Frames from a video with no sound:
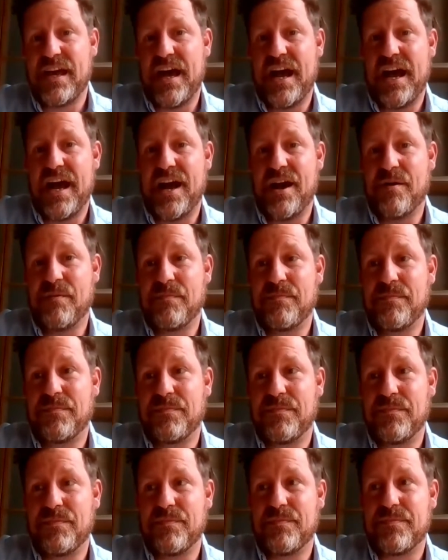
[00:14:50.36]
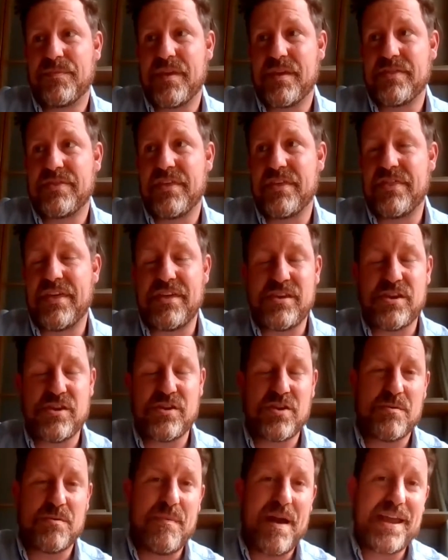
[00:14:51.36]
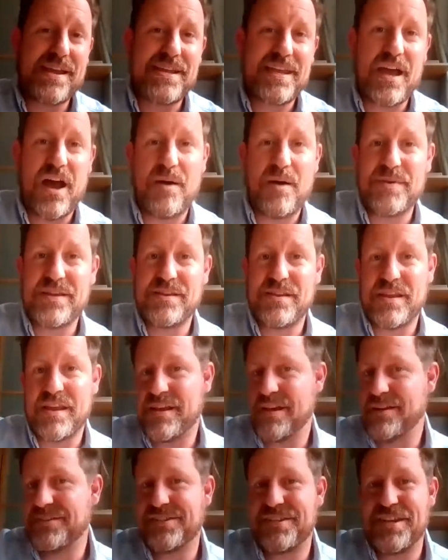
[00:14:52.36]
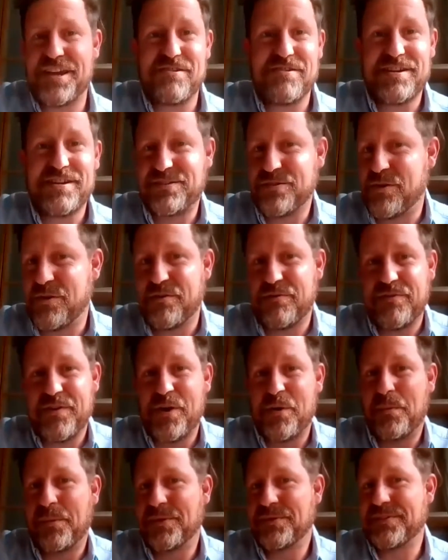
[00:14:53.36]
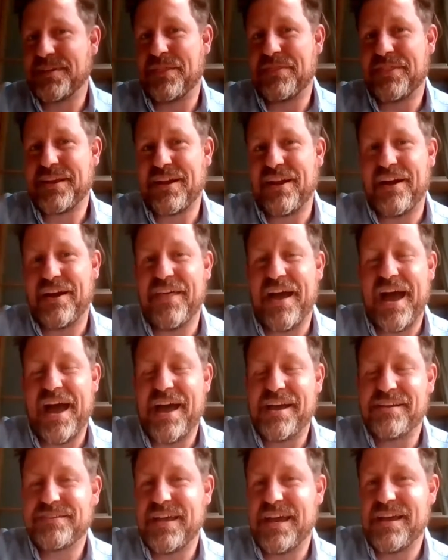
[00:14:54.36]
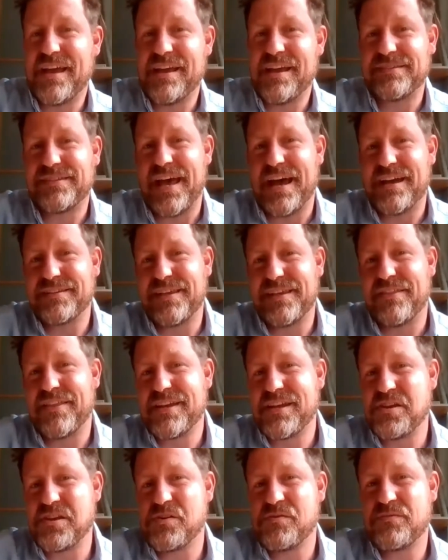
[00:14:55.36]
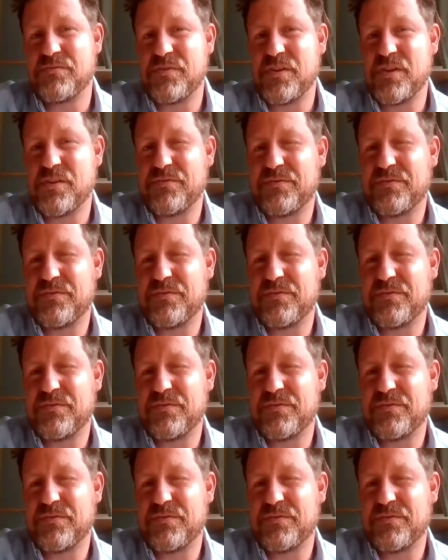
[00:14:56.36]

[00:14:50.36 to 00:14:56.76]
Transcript: that you can make it, I mean, a series or a film or something like that. Is that something you've